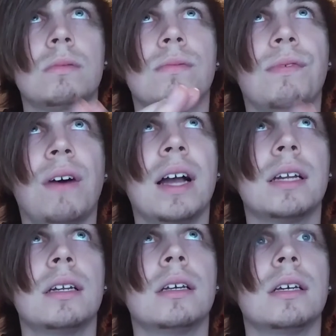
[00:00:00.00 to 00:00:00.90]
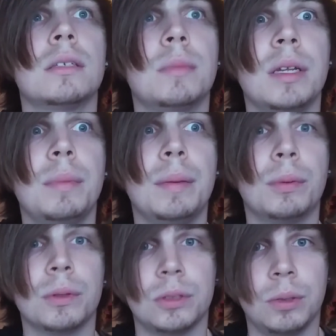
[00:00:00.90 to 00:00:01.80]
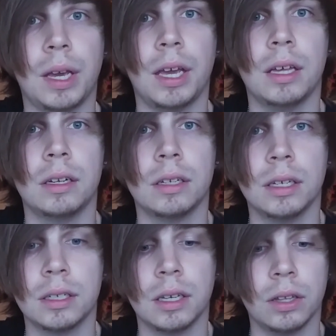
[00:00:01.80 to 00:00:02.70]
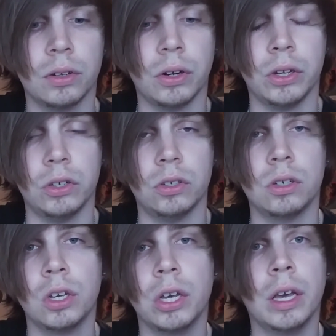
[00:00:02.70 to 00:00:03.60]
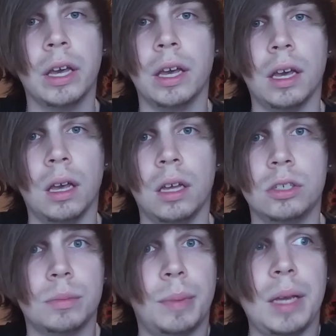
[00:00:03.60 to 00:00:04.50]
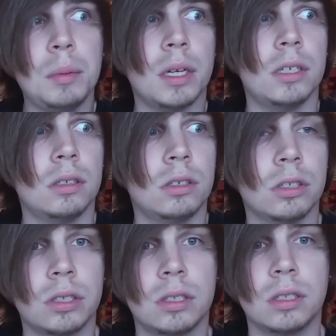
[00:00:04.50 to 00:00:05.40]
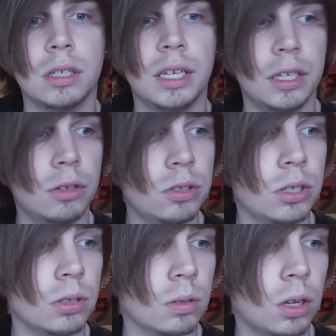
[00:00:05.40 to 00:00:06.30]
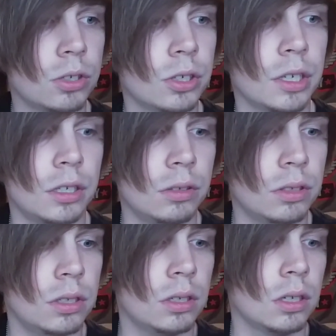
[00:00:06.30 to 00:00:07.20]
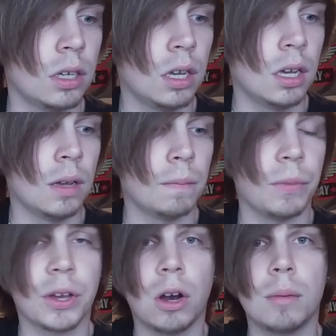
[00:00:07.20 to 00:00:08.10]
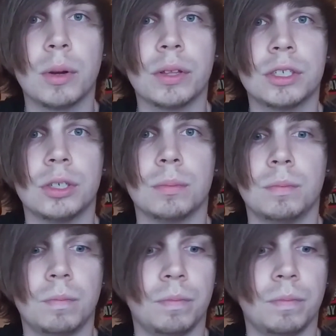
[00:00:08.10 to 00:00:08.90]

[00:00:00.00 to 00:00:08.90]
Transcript: find as many people as you can, get together and just Beyblade. Just get used to your launcher, get used to the combo that you